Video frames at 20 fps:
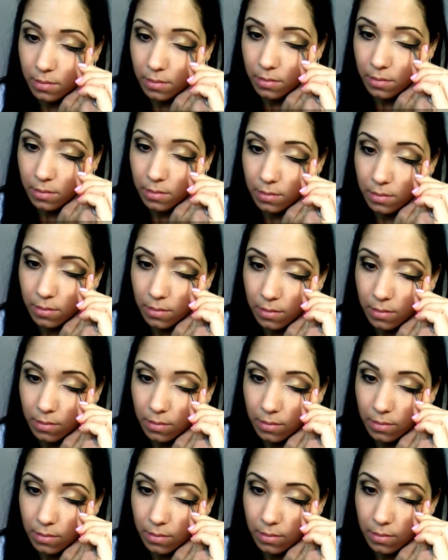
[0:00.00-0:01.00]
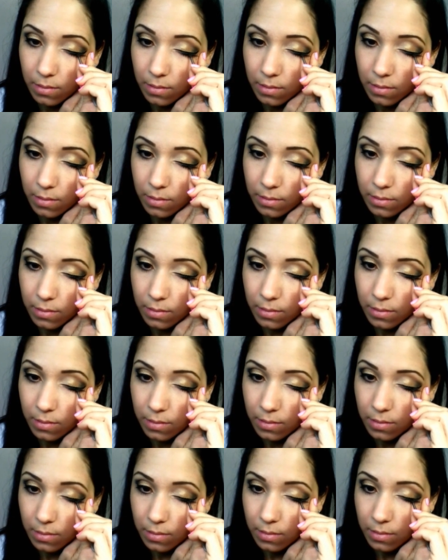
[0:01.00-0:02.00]

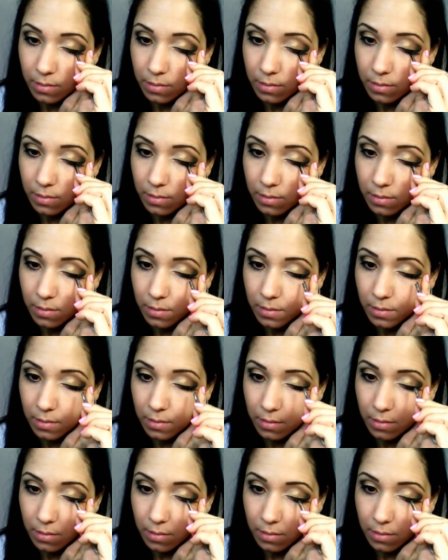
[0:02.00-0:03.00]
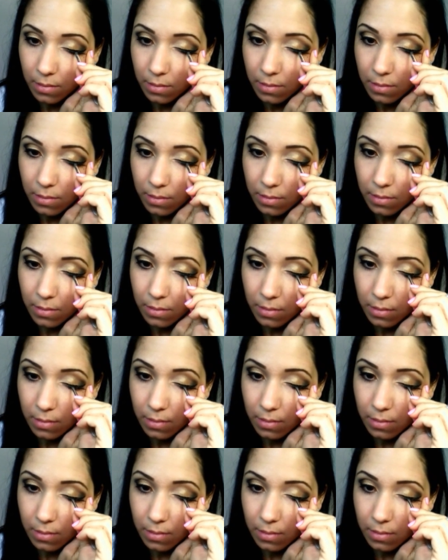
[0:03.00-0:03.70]
[no speech]